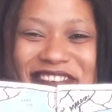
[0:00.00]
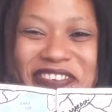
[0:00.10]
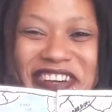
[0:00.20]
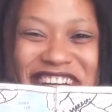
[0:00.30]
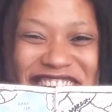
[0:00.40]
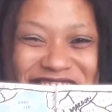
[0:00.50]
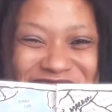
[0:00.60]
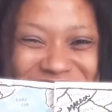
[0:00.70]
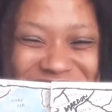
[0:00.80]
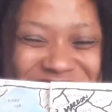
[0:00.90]

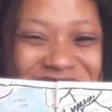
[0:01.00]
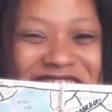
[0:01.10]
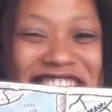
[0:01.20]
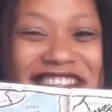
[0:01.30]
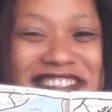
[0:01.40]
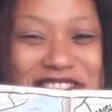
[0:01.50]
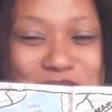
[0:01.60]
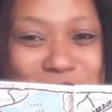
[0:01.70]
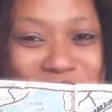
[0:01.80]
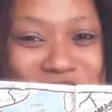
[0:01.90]
Wow, this
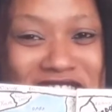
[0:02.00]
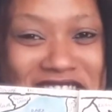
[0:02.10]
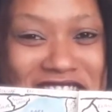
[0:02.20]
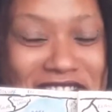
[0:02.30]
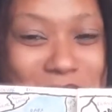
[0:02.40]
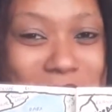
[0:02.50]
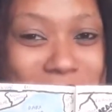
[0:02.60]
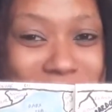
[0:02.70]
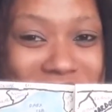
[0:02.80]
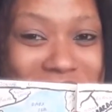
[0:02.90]
is worse than I
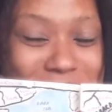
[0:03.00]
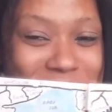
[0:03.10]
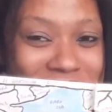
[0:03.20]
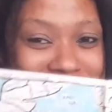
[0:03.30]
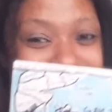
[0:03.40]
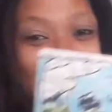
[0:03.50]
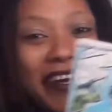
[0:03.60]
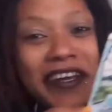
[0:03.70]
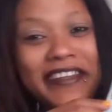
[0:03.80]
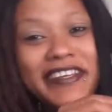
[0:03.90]
remember it being.
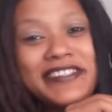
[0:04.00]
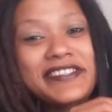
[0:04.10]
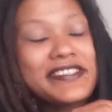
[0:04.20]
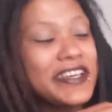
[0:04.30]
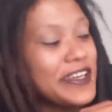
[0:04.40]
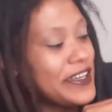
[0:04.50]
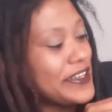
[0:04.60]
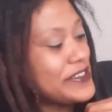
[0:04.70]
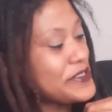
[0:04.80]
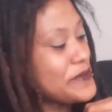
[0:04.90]
This
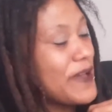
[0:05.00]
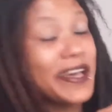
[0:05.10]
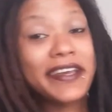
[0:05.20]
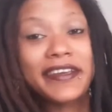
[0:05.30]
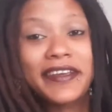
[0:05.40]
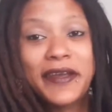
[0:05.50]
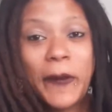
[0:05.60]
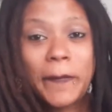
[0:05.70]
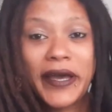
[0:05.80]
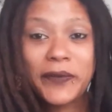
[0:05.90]
is my
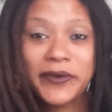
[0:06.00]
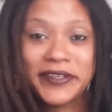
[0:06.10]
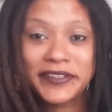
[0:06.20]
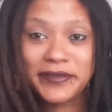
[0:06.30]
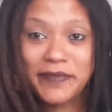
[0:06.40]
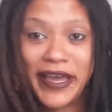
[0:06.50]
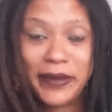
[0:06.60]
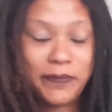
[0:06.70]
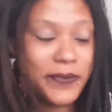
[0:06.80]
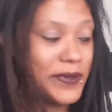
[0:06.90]
world
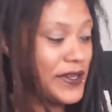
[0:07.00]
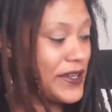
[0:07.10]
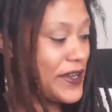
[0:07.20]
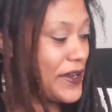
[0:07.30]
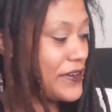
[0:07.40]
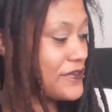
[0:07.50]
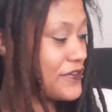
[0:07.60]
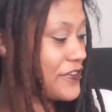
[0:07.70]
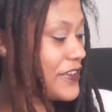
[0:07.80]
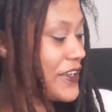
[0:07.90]
map
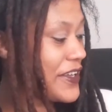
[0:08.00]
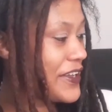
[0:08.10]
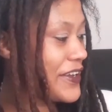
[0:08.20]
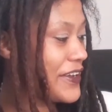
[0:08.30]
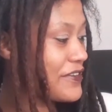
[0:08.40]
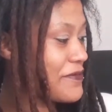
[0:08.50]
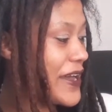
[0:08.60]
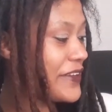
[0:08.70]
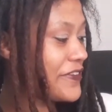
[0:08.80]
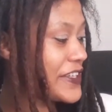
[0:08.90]
of
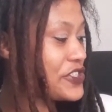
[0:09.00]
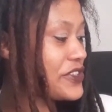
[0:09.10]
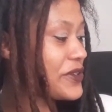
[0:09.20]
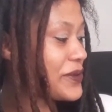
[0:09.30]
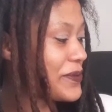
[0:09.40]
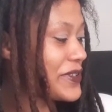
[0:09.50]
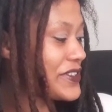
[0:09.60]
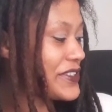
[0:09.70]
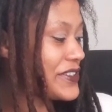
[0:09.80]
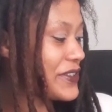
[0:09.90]
my fictional
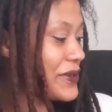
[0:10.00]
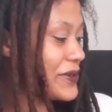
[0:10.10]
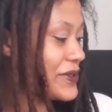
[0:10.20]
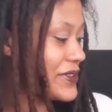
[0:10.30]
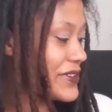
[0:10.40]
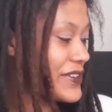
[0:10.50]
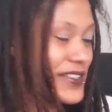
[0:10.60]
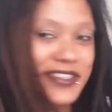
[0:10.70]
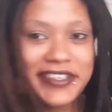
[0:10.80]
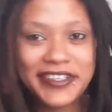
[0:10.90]
world called
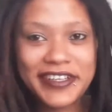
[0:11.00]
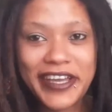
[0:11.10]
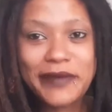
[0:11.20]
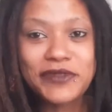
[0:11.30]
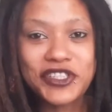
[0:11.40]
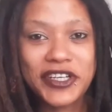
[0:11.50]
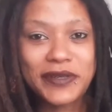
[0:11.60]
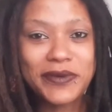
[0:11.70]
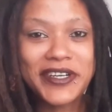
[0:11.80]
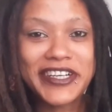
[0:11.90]

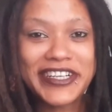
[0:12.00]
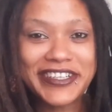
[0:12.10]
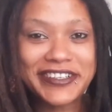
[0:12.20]
Gamjonwar.